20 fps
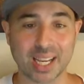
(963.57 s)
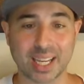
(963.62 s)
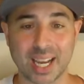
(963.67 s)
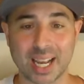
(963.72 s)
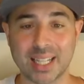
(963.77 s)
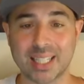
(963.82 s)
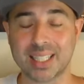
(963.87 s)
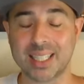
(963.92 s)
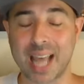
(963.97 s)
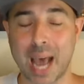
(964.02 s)

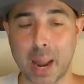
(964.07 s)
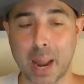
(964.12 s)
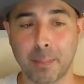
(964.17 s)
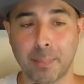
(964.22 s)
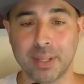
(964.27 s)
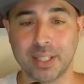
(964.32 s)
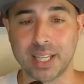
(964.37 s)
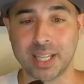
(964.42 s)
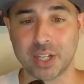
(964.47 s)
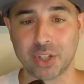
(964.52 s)
against that
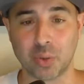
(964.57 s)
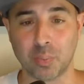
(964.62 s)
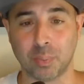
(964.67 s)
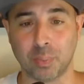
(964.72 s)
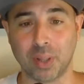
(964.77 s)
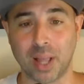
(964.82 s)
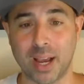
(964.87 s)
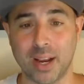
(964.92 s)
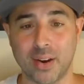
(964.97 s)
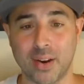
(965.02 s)
position
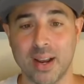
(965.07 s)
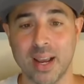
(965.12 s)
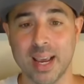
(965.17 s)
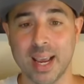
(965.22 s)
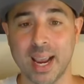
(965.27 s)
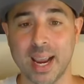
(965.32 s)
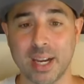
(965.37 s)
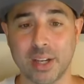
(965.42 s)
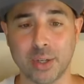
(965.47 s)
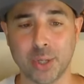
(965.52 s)
player
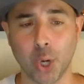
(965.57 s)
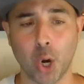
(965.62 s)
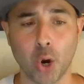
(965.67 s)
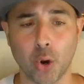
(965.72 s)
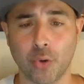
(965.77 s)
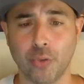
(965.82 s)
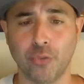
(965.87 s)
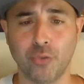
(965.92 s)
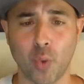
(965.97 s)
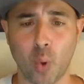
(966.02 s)
and
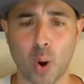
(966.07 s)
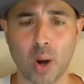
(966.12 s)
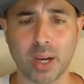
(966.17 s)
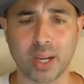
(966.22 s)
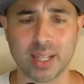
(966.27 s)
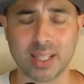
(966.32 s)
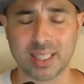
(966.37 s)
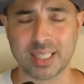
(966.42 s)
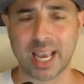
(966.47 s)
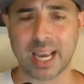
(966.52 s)
took four
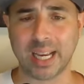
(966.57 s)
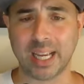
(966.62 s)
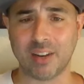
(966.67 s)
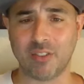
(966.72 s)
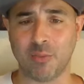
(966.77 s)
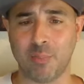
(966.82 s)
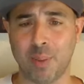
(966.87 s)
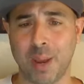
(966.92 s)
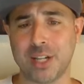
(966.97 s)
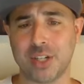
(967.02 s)

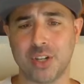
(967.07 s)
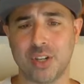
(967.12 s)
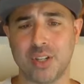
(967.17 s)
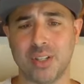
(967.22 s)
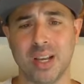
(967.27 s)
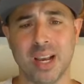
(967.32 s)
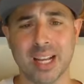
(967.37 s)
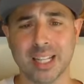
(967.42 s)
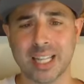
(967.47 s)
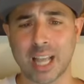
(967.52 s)
consecutive pitches.
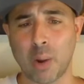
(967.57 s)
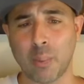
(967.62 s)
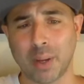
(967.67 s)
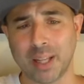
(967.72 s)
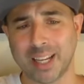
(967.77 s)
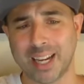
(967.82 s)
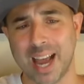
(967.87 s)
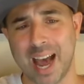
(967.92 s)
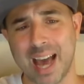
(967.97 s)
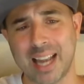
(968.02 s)
That
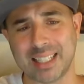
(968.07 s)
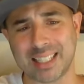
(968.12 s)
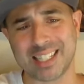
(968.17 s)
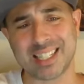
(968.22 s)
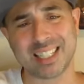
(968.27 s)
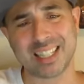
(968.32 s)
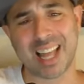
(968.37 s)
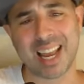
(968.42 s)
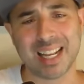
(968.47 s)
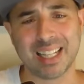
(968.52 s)
was kind of
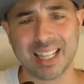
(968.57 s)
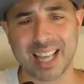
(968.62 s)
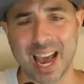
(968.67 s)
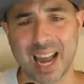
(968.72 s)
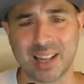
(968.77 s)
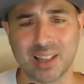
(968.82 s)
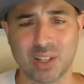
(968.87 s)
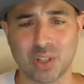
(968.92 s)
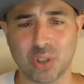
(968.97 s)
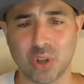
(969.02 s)
slightly
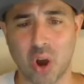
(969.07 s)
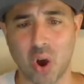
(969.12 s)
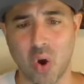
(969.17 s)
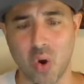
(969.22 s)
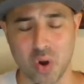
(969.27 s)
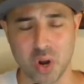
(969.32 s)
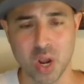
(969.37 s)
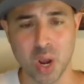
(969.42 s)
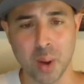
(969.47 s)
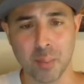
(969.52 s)
out of the
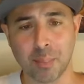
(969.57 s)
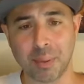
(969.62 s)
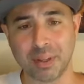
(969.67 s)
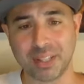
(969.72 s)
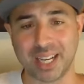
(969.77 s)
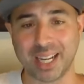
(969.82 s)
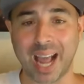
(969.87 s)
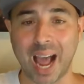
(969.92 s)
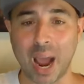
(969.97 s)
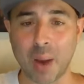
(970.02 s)
zone, but
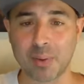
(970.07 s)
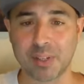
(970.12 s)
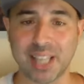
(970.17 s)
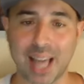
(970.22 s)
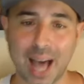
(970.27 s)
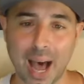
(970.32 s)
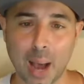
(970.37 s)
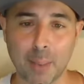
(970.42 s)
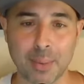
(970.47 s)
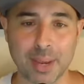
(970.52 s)
the guy was
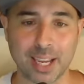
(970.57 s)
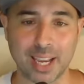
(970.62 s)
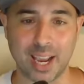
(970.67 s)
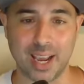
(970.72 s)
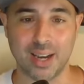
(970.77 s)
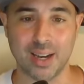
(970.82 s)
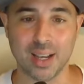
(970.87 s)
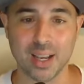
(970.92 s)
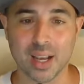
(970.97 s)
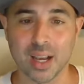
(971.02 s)
lobbing
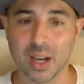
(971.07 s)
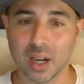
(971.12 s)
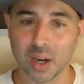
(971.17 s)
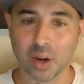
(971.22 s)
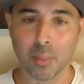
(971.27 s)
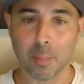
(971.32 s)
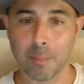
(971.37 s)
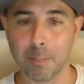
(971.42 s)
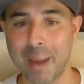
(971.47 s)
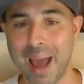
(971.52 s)
it.
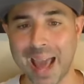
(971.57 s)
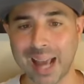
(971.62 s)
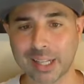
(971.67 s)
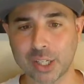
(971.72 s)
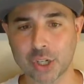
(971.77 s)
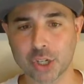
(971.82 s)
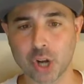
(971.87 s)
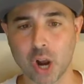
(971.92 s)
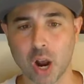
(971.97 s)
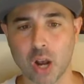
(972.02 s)

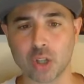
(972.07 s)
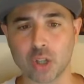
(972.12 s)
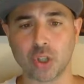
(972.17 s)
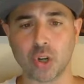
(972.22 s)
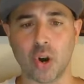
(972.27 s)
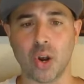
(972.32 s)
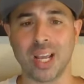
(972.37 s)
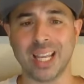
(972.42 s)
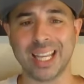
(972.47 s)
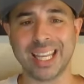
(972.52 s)
Max
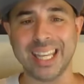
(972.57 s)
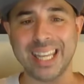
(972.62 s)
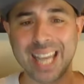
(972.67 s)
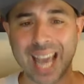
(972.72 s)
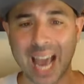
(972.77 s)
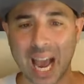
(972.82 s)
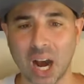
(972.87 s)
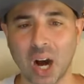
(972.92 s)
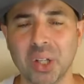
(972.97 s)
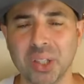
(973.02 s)
Scherzer
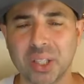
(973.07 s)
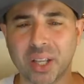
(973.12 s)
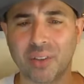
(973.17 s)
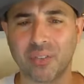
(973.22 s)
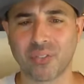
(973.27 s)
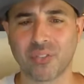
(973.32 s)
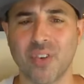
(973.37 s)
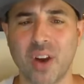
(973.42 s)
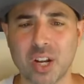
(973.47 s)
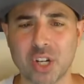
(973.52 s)
yelled
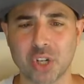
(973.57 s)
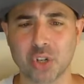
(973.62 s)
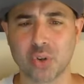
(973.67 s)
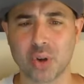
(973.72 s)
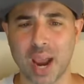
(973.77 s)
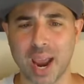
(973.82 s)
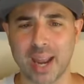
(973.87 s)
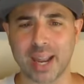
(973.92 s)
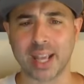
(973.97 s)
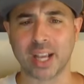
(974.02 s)
in
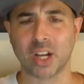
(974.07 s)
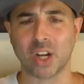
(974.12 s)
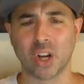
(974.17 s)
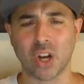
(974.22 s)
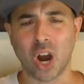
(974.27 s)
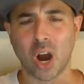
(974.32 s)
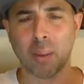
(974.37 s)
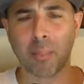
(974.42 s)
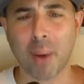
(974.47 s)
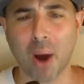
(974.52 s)
frustrating,
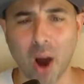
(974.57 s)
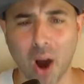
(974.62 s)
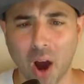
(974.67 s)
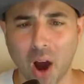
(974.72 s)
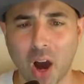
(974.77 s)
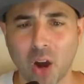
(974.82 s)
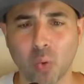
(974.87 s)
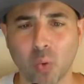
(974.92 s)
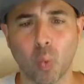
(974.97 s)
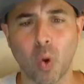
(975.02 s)
"Come
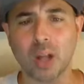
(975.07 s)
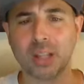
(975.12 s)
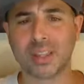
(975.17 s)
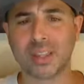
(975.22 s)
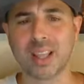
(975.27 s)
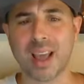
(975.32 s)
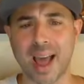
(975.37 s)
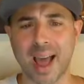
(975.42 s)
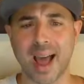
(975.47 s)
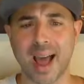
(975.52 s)
on, what
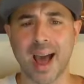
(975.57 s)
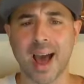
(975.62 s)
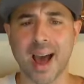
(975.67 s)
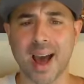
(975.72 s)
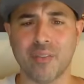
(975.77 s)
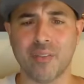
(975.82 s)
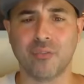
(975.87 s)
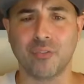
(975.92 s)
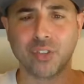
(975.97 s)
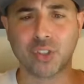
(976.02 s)
the
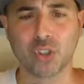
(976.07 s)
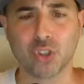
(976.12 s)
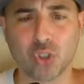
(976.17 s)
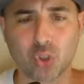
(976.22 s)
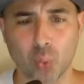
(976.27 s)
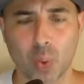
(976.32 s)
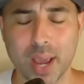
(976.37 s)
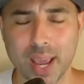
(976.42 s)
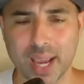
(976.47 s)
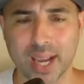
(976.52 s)
F?
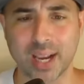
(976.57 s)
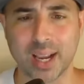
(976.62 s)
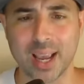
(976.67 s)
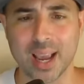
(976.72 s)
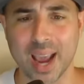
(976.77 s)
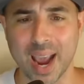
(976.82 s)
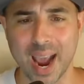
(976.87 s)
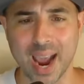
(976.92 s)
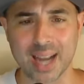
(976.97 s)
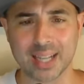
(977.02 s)
Swing."
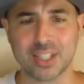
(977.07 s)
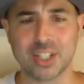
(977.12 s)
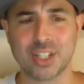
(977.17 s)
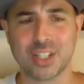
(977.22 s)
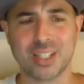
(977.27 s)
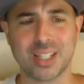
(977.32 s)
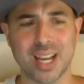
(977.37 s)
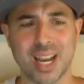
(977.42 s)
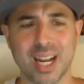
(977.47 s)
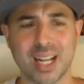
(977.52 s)
And
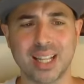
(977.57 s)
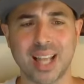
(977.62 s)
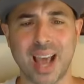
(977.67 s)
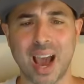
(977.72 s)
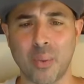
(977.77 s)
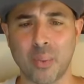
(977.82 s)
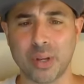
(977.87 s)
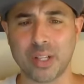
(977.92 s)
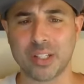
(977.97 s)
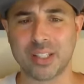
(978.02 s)
seeing
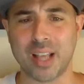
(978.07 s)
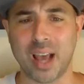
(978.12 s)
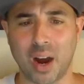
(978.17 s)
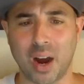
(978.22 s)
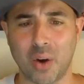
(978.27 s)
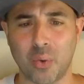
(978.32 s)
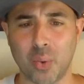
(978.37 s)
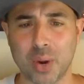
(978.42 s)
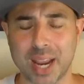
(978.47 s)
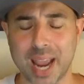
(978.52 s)
that
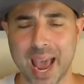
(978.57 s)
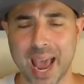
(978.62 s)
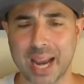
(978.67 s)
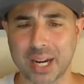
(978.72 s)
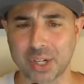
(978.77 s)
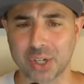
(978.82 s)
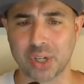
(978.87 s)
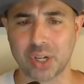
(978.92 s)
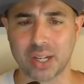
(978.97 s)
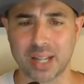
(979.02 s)

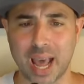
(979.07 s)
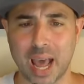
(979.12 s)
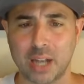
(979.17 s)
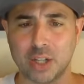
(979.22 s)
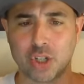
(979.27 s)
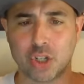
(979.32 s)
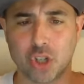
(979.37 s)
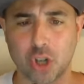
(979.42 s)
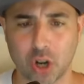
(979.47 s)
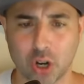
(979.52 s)
reaction that
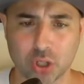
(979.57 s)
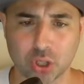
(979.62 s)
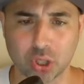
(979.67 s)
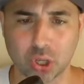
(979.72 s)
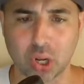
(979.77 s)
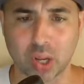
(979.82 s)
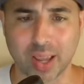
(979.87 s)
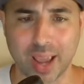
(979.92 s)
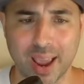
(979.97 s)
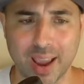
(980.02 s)

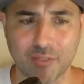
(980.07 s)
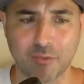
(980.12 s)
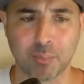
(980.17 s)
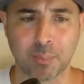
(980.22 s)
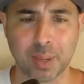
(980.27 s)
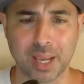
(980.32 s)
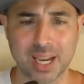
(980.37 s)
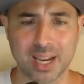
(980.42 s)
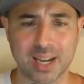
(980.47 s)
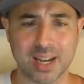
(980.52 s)
Scherzer
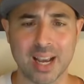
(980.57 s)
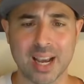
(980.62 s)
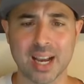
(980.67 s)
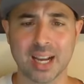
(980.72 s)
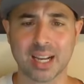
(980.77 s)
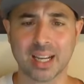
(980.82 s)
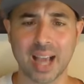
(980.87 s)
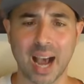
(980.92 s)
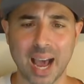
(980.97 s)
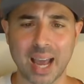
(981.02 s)
gave Pete
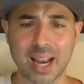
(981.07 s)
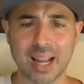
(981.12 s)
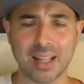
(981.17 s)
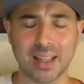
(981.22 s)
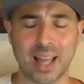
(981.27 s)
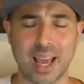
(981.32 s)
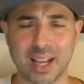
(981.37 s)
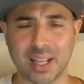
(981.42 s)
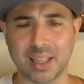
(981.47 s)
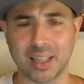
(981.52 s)
kind of
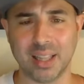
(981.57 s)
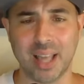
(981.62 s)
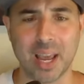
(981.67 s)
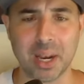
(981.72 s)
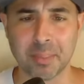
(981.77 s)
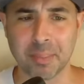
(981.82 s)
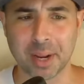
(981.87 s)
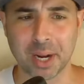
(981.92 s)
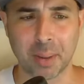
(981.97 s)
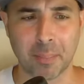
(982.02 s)
like
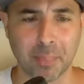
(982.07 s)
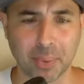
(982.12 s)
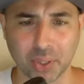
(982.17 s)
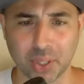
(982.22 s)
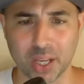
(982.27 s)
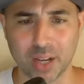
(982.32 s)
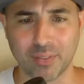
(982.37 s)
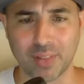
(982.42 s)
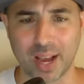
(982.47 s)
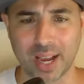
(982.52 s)
led me to
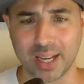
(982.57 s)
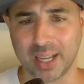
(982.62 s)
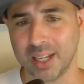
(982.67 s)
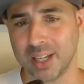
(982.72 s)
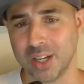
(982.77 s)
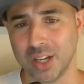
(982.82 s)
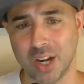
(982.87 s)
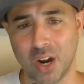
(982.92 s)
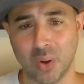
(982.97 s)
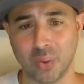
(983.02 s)
believe, like,
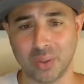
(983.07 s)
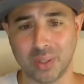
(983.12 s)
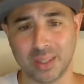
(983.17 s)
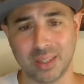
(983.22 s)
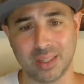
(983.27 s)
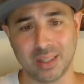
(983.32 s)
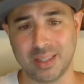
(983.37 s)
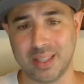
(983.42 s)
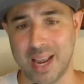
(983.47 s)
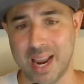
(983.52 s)
you know,
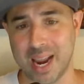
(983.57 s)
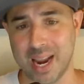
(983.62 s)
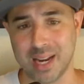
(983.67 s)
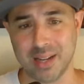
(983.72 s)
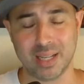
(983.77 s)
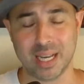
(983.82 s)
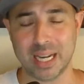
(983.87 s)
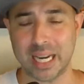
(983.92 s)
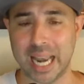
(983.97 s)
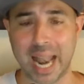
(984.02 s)
they
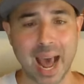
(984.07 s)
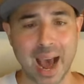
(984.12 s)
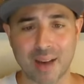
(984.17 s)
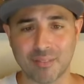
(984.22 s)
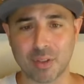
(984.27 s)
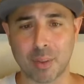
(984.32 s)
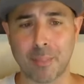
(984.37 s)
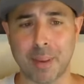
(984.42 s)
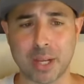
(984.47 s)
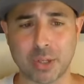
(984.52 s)
didn't
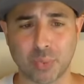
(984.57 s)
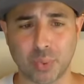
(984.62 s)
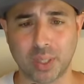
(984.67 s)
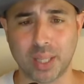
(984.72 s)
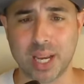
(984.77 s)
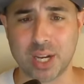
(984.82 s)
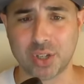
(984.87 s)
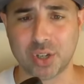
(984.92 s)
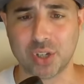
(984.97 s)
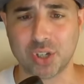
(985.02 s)
have the best
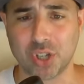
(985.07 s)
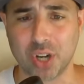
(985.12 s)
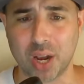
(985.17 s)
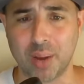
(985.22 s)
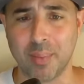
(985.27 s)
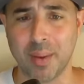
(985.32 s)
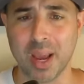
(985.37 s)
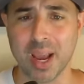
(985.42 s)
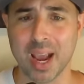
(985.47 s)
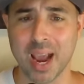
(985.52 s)

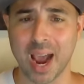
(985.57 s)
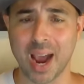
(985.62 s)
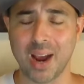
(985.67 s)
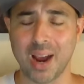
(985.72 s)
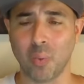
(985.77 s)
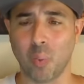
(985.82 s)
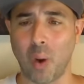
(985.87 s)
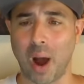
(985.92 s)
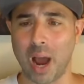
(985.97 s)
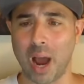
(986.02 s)
relationship.
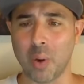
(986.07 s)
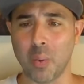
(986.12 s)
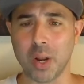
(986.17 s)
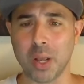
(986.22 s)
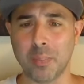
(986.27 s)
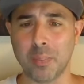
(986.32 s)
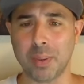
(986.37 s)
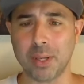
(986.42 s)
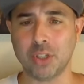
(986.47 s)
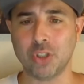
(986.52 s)
And why would
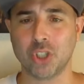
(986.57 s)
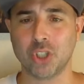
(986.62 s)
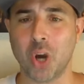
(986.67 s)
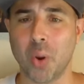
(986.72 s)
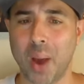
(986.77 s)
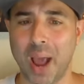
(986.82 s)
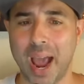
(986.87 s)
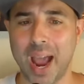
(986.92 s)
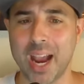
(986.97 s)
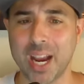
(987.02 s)
he be
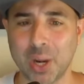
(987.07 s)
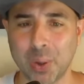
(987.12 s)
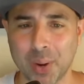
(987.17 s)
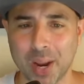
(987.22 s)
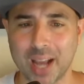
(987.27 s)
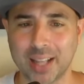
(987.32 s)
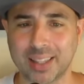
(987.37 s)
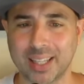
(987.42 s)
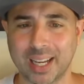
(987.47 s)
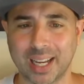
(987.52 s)
so
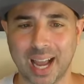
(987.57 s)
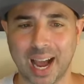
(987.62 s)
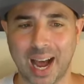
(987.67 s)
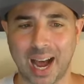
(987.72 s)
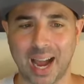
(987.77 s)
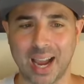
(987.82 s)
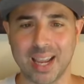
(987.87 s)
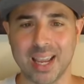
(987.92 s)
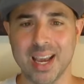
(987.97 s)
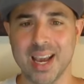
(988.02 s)
angry at the
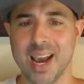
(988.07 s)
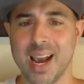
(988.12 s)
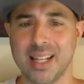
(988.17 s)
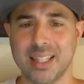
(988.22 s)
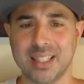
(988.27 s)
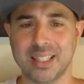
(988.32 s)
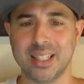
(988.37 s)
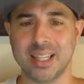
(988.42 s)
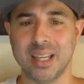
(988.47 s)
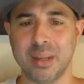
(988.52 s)
guy?
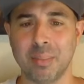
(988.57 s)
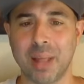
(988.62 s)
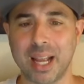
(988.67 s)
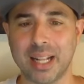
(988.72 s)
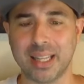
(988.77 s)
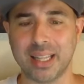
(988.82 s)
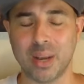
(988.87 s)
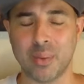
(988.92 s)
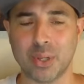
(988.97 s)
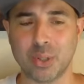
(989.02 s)
It seemed
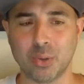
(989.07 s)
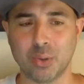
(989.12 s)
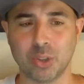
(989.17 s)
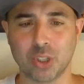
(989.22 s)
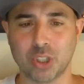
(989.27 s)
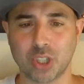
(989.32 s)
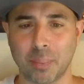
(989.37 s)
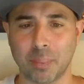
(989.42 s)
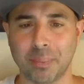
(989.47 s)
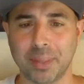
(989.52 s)
like there was
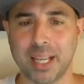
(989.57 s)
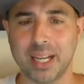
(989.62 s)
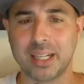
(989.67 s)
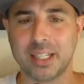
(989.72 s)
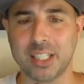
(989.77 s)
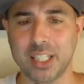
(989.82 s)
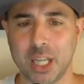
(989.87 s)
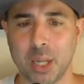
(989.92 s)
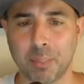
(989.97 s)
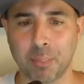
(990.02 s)
something
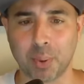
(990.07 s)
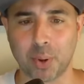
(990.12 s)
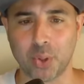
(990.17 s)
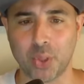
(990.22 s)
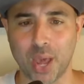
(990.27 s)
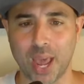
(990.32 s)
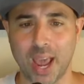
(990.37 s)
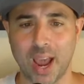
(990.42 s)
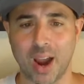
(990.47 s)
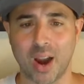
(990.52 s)
deeper
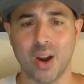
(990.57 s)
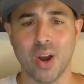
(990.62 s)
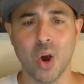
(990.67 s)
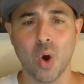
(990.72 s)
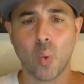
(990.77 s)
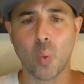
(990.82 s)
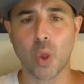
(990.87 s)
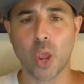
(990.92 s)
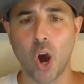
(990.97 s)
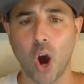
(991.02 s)
there.
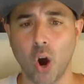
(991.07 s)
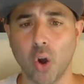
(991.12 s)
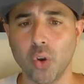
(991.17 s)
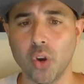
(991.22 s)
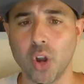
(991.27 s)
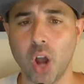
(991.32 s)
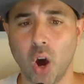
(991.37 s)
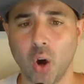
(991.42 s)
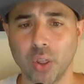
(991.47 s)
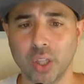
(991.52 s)
We all
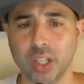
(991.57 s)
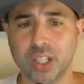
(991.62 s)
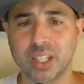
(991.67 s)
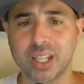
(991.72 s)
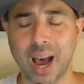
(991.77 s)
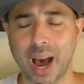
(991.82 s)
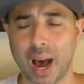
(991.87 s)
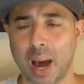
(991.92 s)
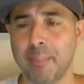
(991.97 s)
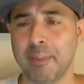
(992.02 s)
know the
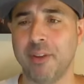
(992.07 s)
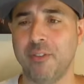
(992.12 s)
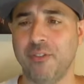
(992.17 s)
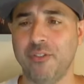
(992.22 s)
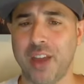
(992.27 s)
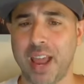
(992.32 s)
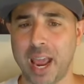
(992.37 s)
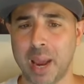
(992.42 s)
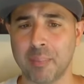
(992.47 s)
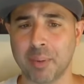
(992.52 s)
Tommy
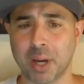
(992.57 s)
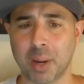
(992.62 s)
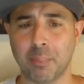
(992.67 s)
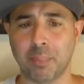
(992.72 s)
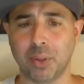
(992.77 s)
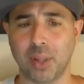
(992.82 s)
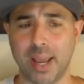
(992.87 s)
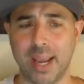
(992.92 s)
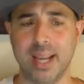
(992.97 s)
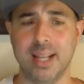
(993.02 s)
Pham
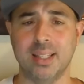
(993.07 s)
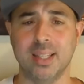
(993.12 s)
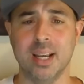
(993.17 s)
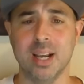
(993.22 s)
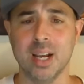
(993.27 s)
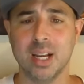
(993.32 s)
complaints.